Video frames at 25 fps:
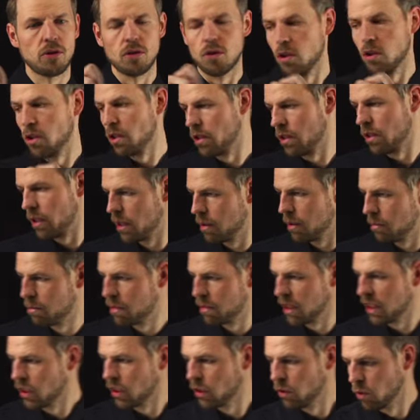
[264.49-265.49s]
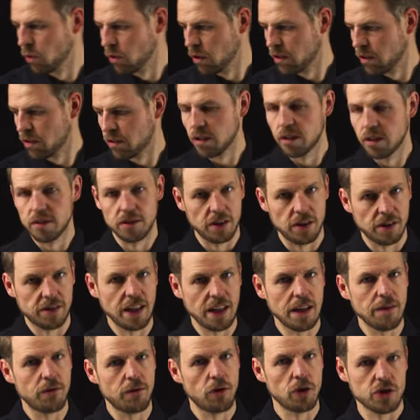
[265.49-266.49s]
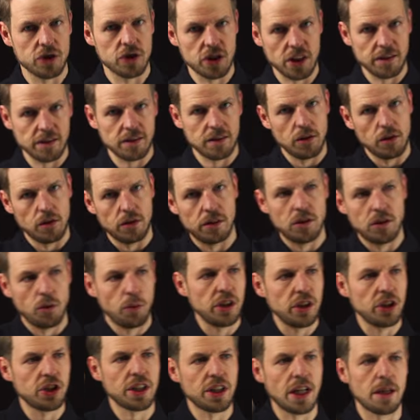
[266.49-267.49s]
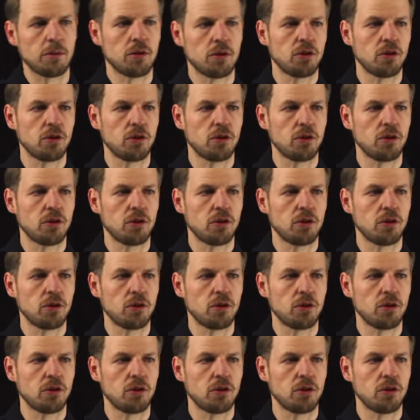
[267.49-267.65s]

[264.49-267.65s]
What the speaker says: or big U is the same version, just the reshape.